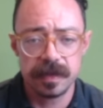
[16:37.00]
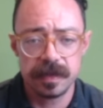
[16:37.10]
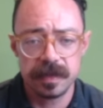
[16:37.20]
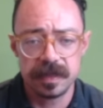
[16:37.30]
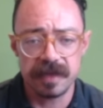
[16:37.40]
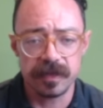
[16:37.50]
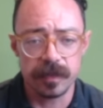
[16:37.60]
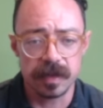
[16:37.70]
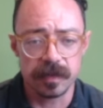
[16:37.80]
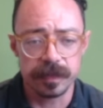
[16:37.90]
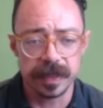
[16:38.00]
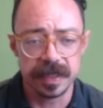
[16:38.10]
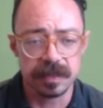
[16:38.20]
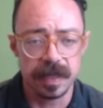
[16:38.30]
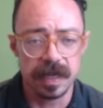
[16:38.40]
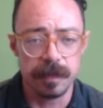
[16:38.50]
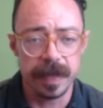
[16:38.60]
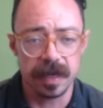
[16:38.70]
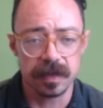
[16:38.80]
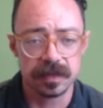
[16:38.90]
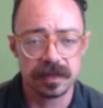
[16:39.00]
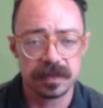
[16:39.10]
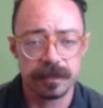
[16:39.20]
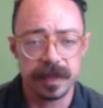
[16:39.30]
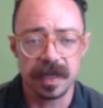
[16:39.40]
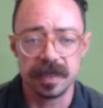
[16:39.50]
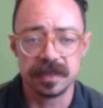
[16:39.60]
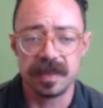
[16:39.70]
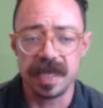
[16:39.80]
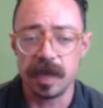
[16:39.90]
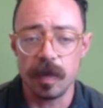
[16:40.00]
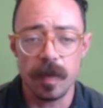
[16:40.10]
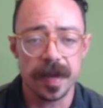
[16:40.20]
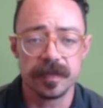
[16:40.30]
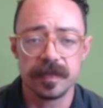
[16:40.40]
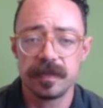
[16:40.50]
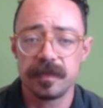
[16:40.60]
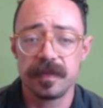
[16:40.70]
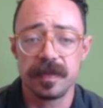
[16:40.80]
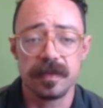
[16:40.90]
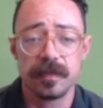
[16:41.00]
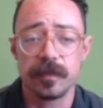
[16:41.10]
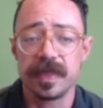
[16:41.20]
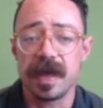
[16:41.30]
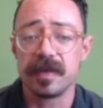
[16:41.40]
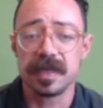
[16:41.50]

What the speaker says: you definitely want to replace them in pairs because they go out without